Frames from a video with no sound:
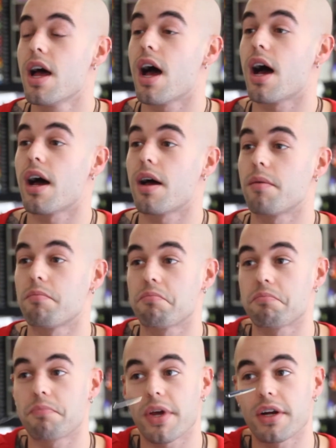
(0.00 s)

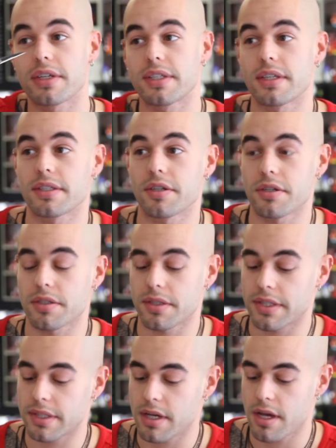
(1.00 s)
Pair of
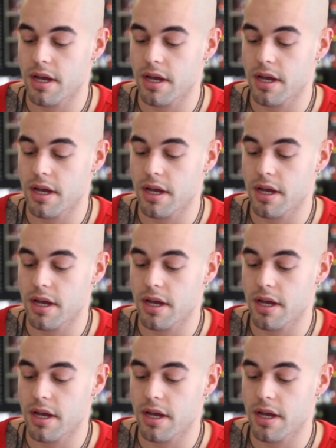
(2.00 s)
scissors.